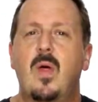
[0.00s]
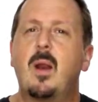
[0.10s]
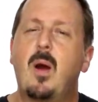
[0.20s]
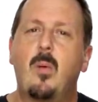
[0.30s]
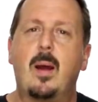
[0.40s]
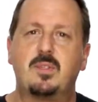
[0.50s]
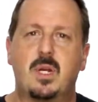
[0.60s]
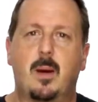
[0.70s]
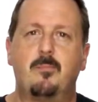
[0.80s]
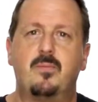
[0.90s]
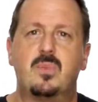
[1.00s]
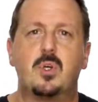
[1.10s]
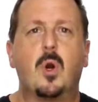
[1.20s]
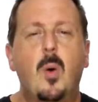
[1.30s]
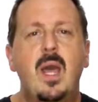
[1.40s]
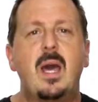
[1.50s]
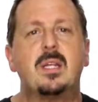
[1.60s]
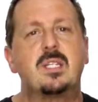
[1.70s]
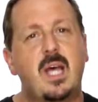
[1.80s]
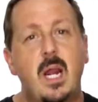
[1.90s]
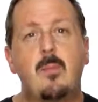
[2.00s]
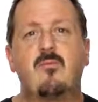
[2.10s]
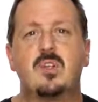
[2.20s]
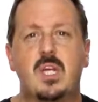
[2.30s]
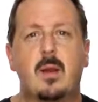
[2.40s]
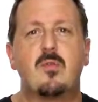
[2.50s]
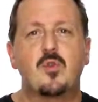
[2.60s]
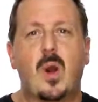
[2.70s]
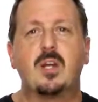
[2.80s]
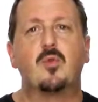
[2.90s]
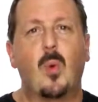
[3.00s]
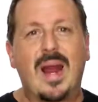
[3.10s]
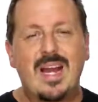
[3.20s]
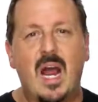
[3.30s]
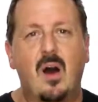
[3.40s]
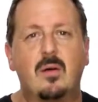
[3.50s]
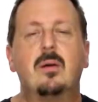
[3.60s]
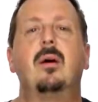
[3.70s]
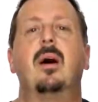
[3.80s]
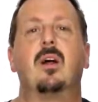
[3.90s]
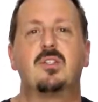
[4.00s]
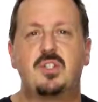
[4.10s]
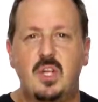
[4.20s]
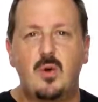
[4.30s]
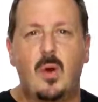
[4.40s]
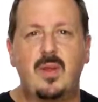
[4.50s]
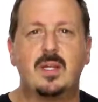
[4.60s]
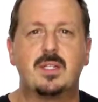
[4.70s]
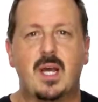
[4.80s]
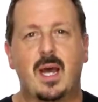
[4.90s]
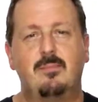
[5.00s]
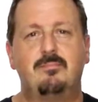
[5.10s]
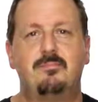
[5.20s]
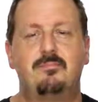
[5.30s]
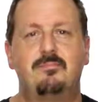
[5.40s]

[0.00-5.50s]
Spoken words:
Well, that about wraps it up. So go ahead and sign up for Singing from Scratch right now, and I'll see you on the inside.